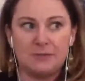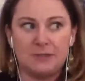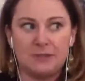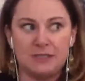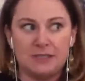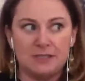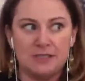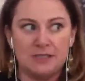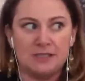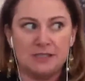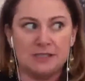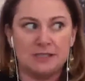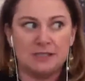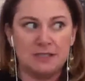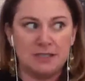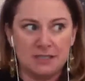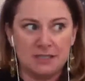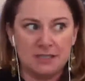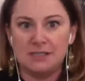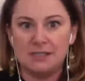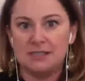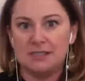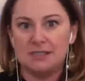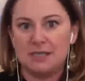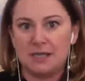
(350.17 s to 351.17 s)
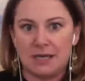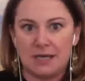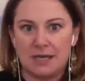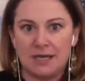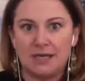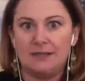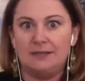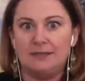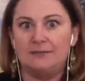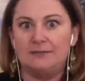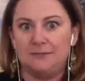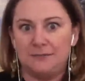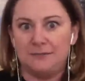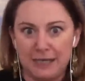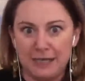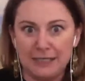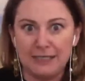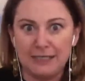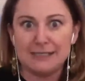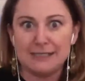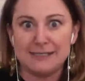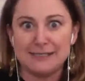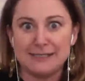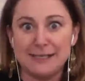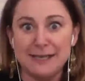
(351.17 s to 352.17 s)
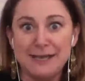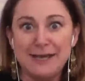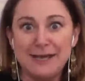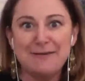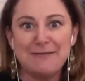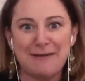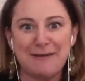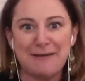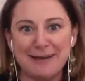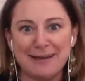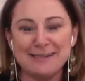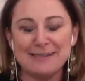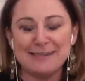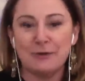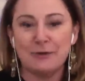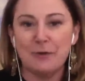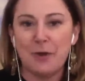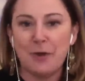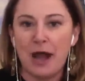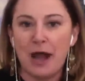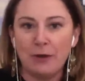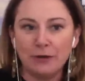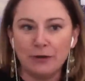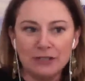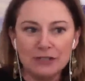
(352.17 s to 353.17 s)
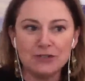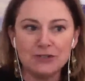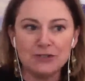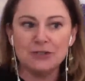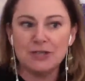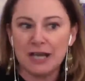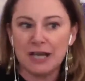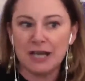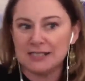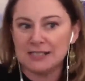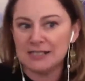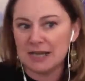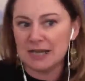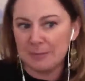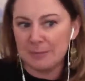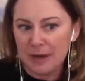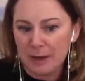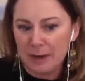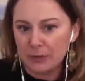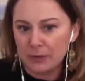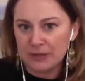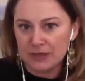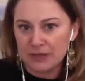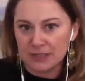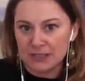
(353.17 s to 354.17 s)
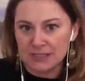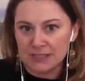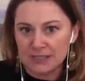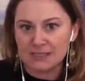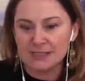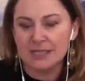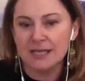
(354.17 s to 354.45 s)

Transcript: Because this is kind of finance, right? So how did you guys come up with it?